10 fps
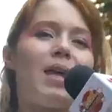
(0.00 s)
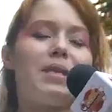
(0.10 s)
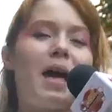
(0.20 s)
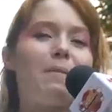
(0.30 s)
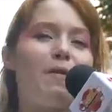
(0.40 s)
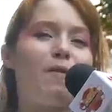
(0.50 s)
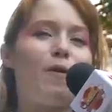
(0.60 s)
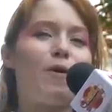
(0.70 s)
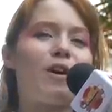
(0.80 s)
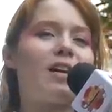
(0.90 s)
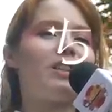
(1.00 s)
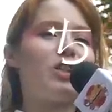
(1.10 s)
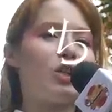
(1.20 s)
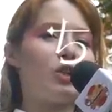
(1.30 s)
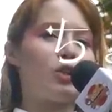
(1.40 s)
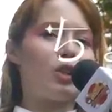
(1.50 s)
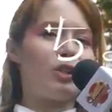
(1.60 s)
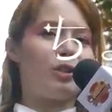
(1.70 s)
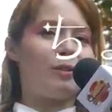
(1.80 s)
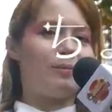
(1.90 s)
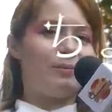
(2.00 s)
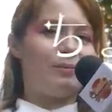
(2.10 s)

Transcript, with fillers: Number four, jotto jotto.